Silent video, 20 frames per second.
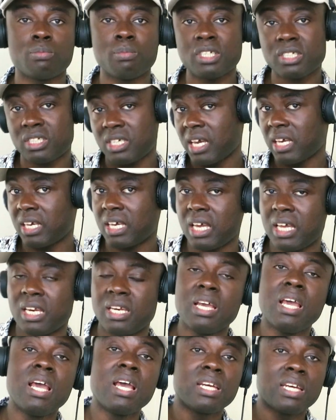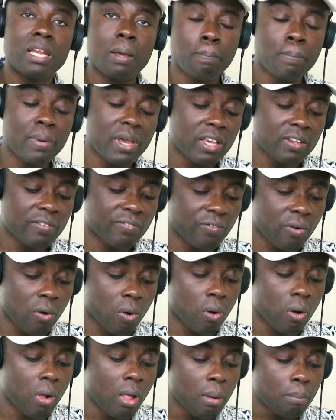to be checking the page
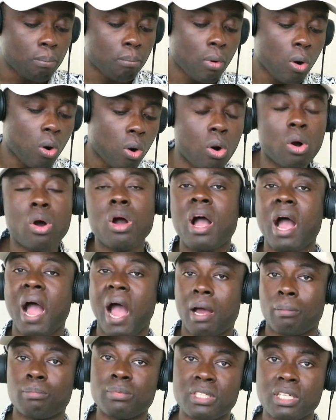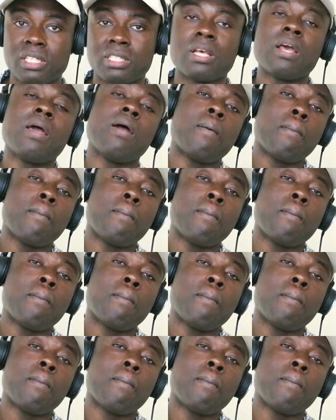for more updates.